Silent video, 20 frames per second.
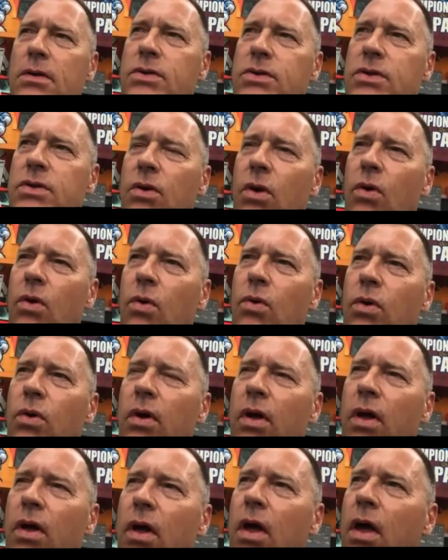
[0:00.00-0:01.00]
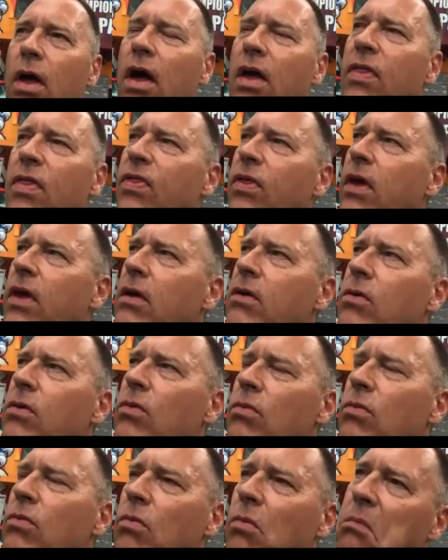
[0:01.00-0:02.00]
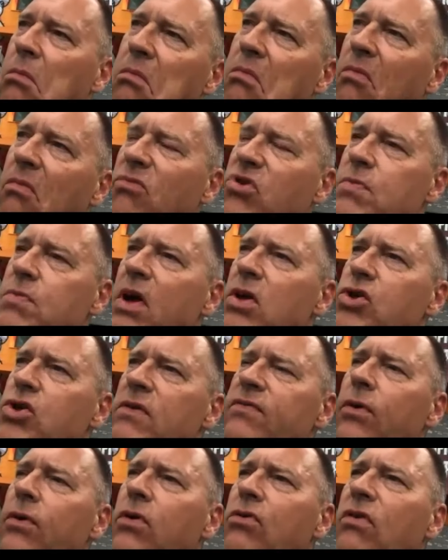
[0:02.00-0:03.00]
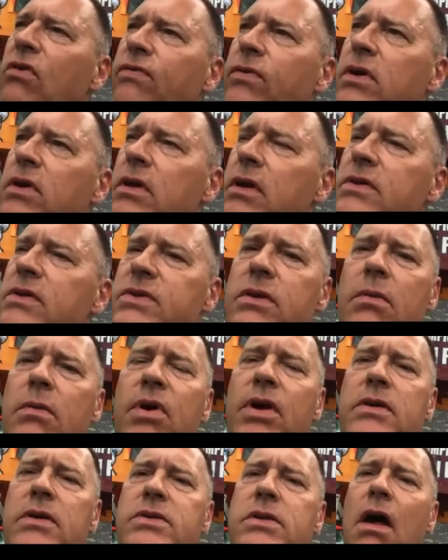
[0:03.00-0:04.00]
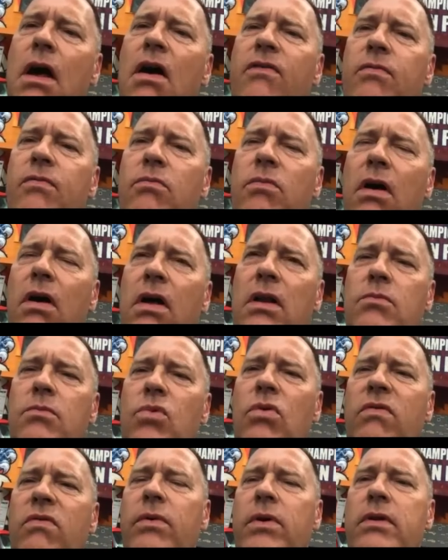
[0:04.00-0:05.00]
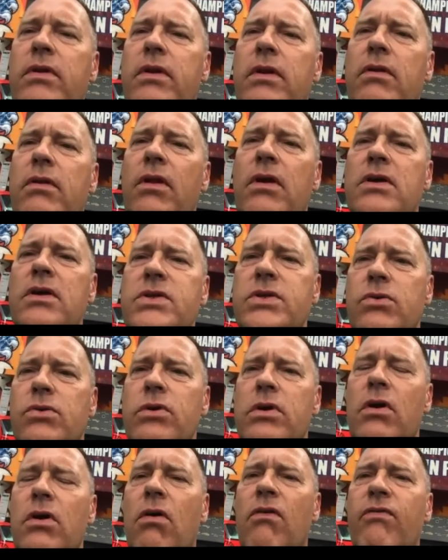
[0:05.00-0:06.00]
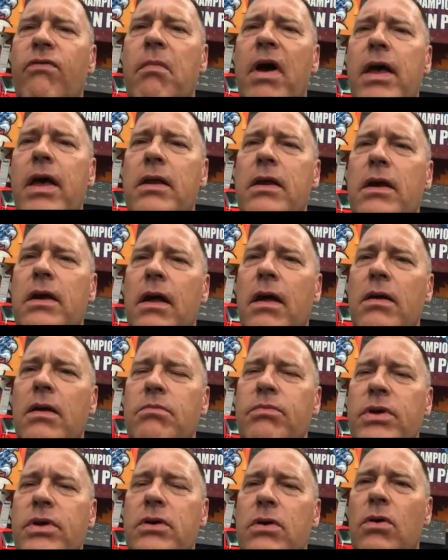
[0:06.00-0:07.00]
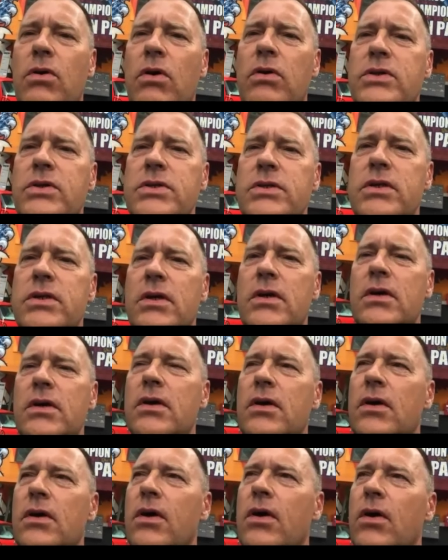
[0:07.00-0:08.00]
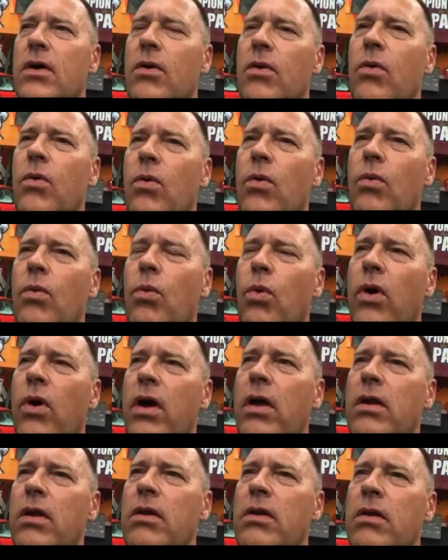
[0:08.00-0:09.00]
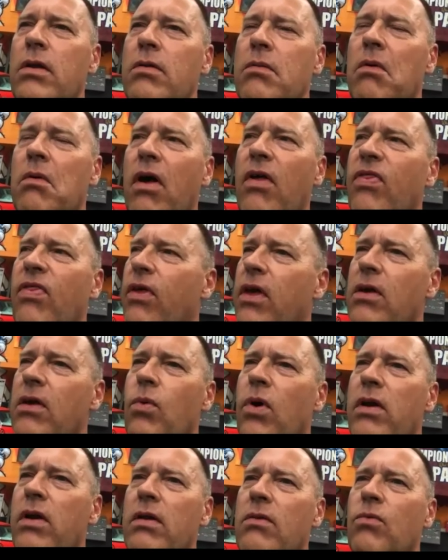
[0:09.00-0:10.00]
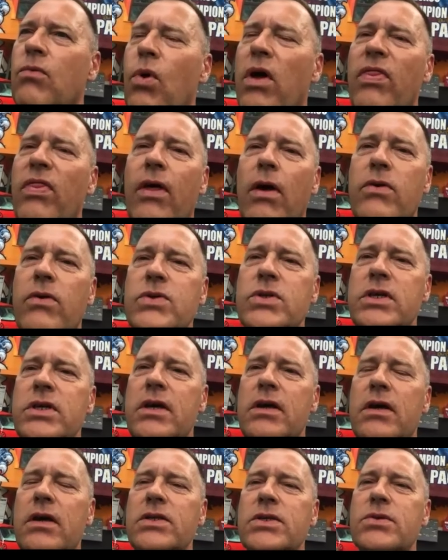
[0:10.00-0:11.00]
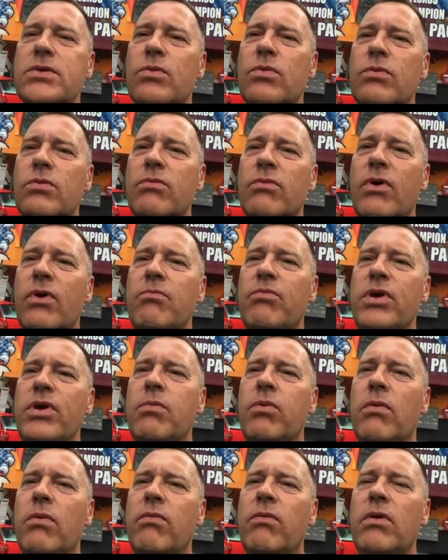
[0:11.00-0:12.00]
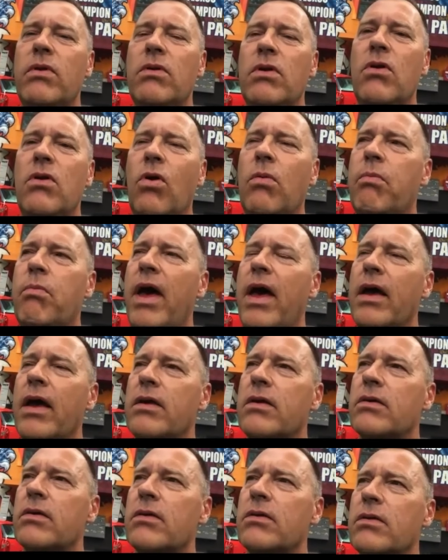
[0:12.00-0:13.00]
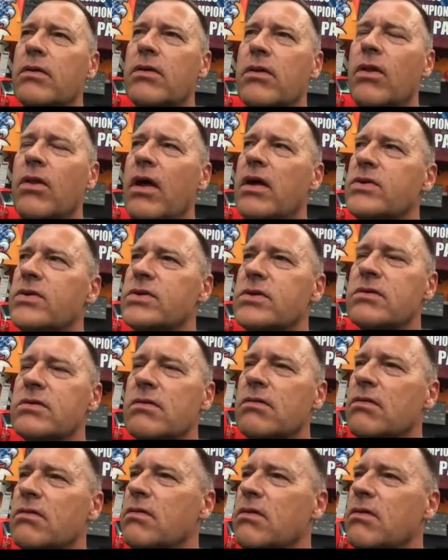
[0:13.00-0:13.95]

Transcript: So I think, especially for graffiti, it's the biggest art, art movement in the history of mankind because when I think when in 1,000 years, when people look back, there's